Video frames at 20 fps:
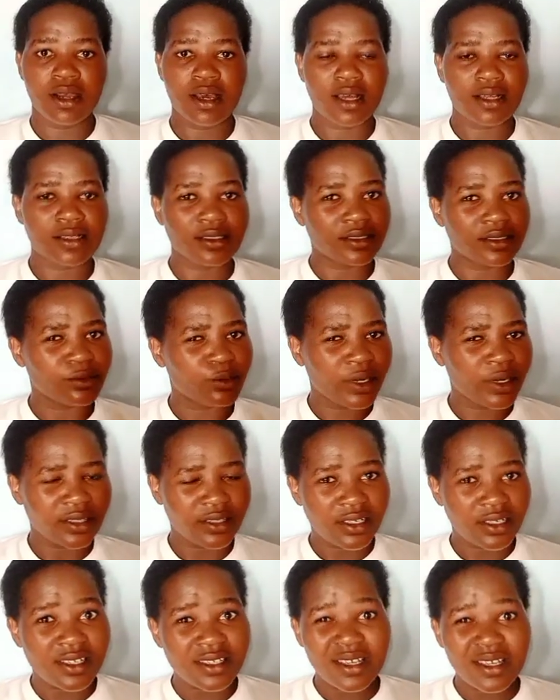And when
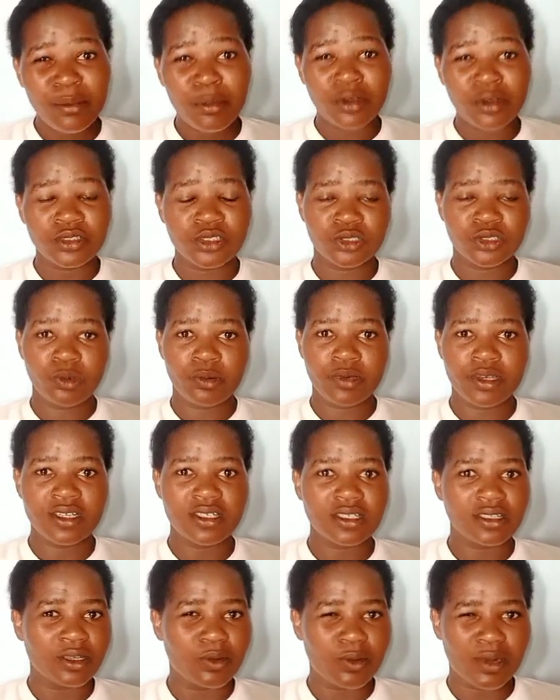the disciples saw
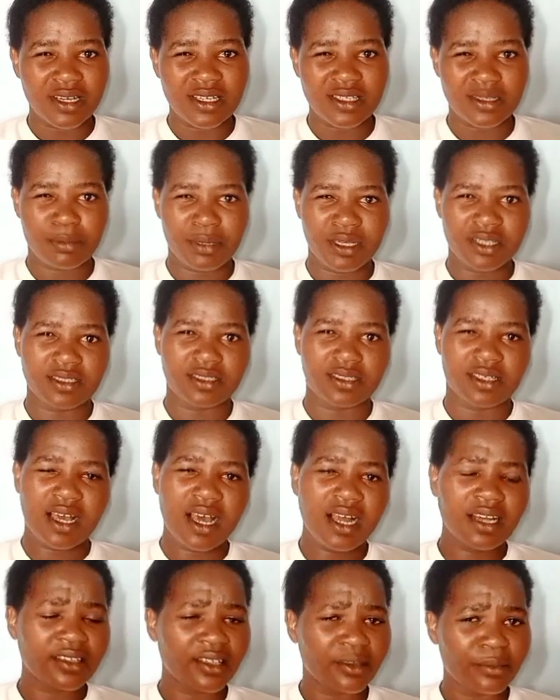it, they were displeased,
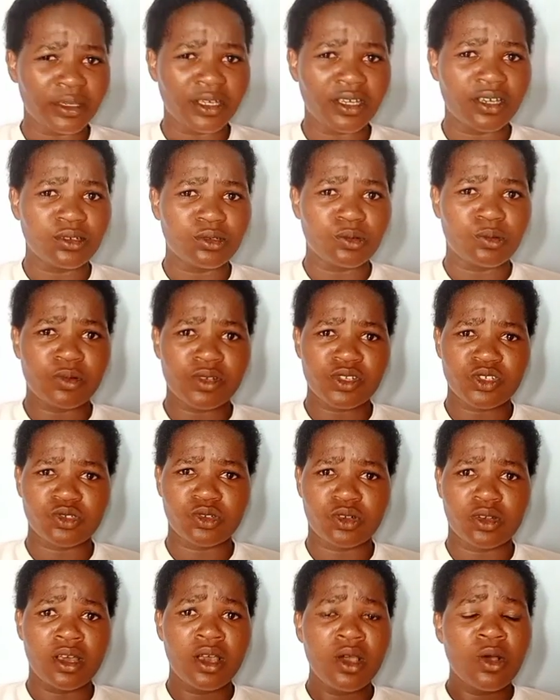and they began to
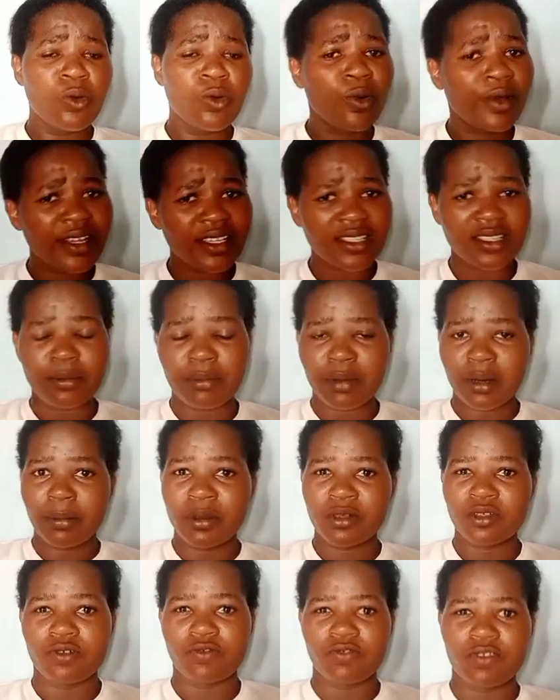question, "What is the
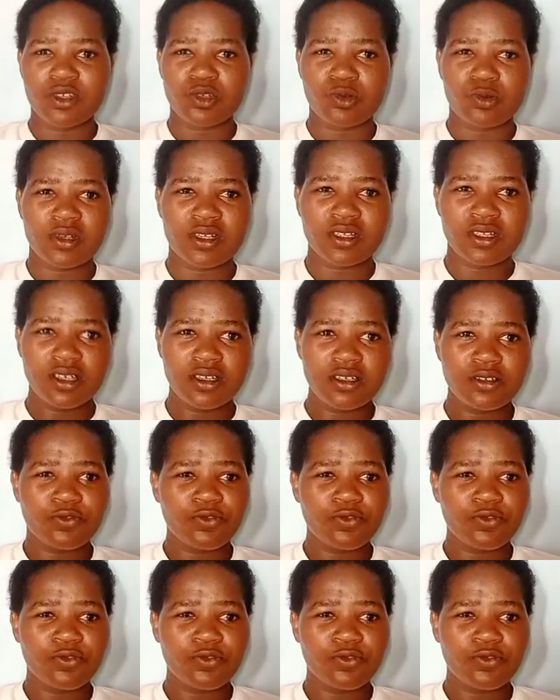purpose of this wastage?